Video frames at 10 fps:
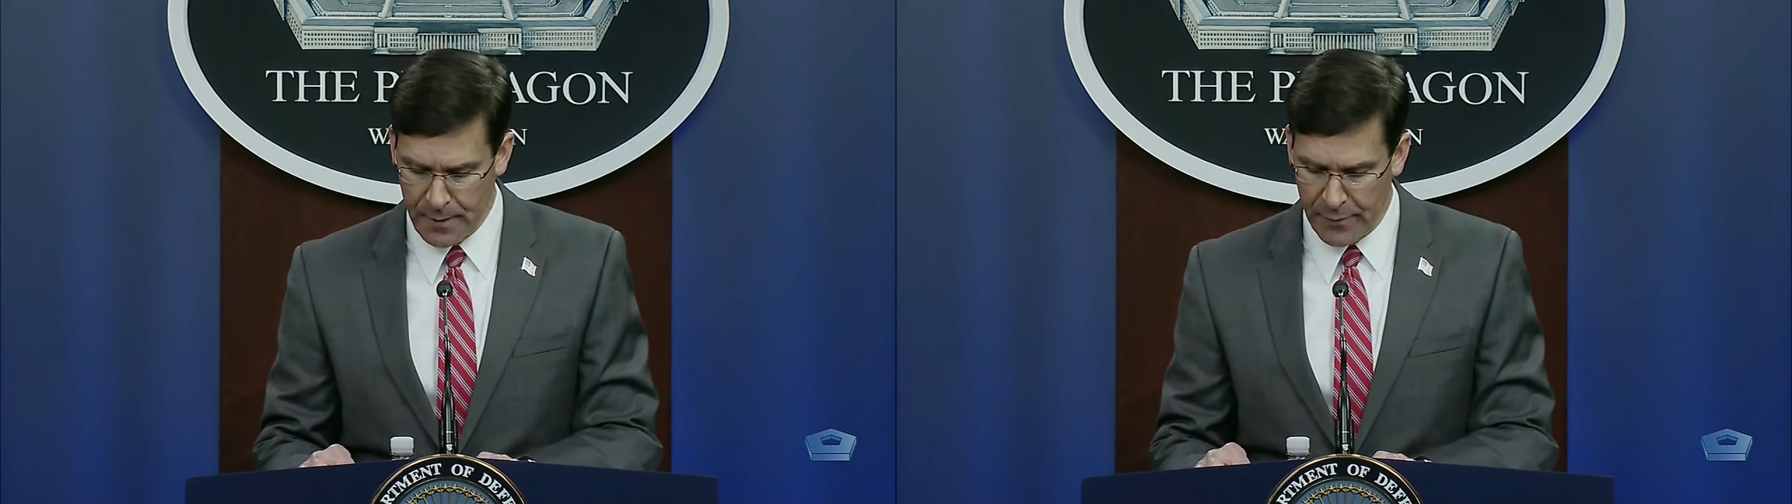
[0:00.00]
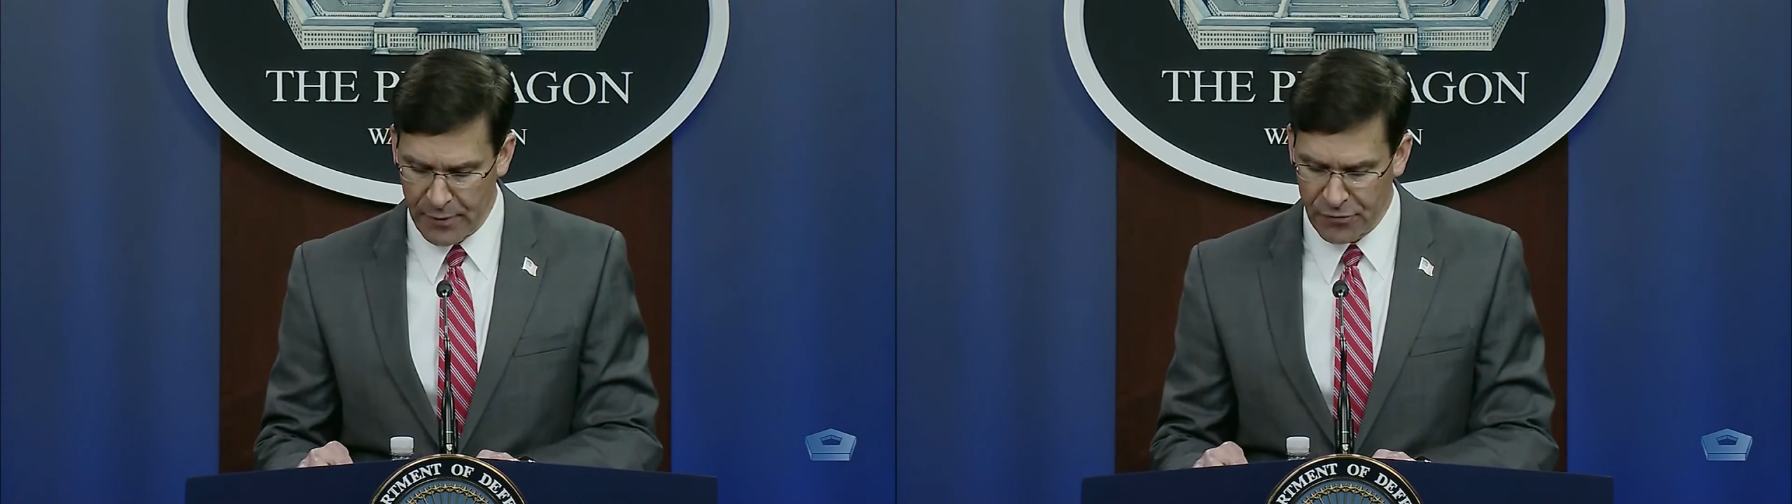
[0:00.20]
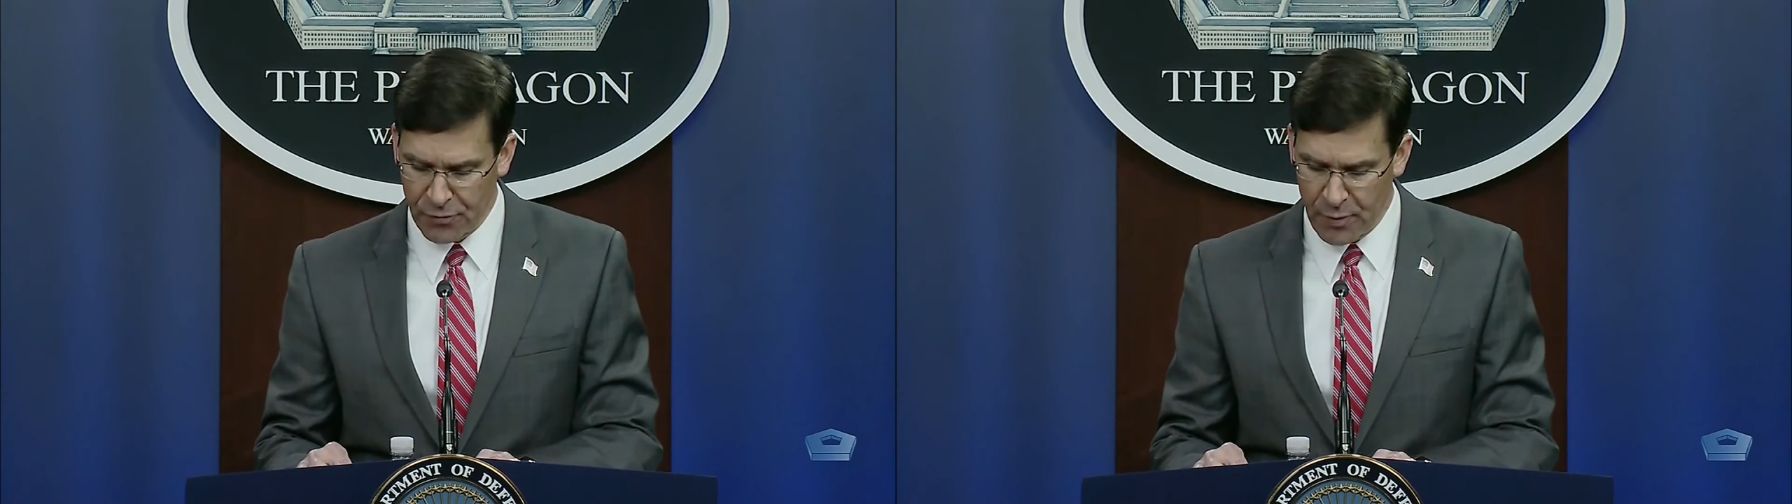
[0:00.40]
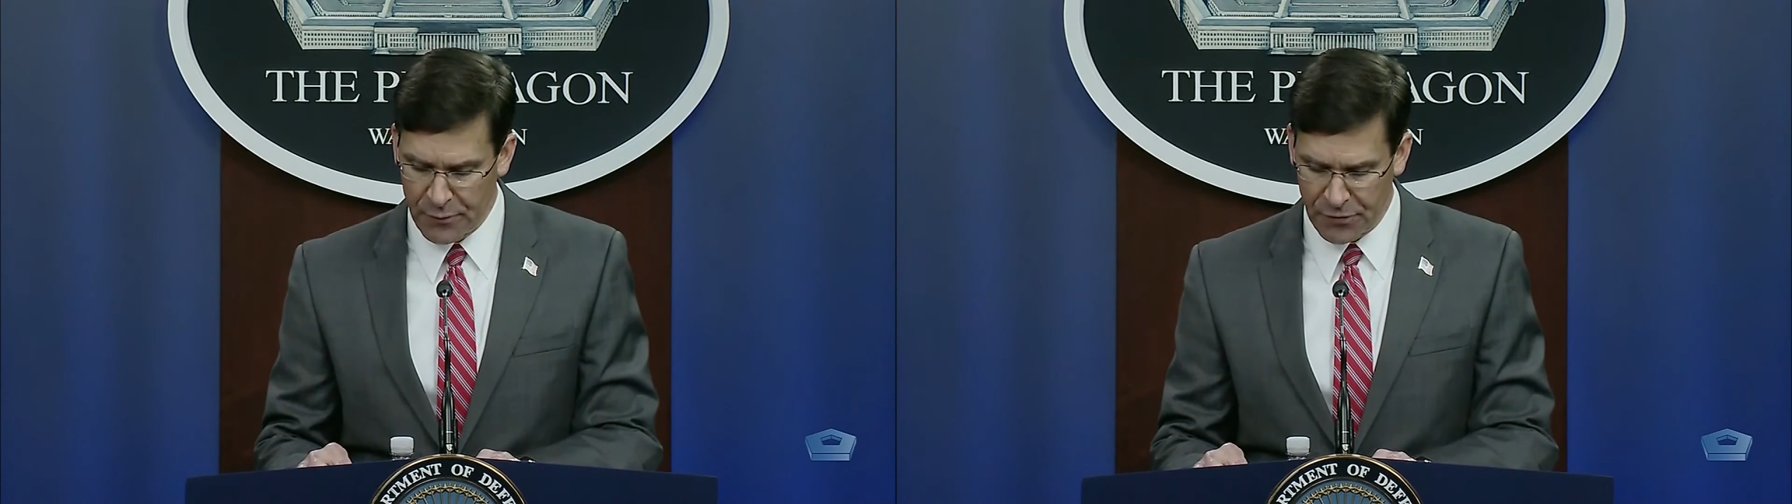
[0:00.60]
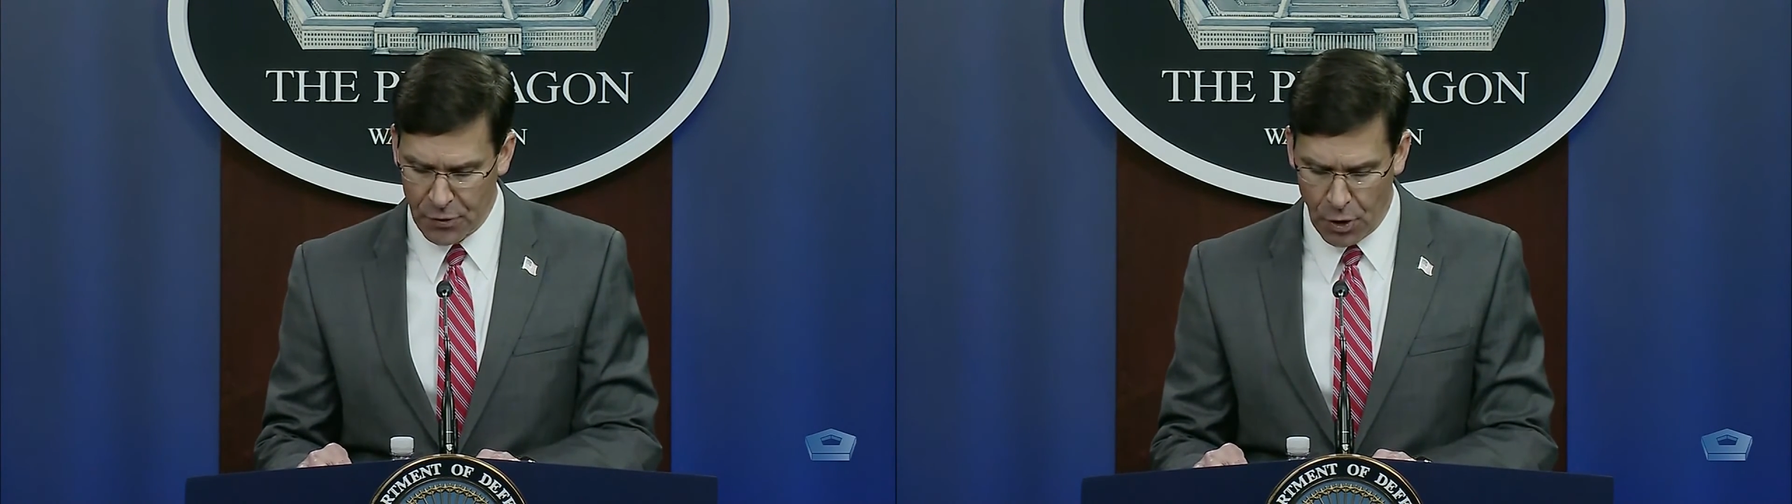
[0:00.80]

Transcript: and that serve as a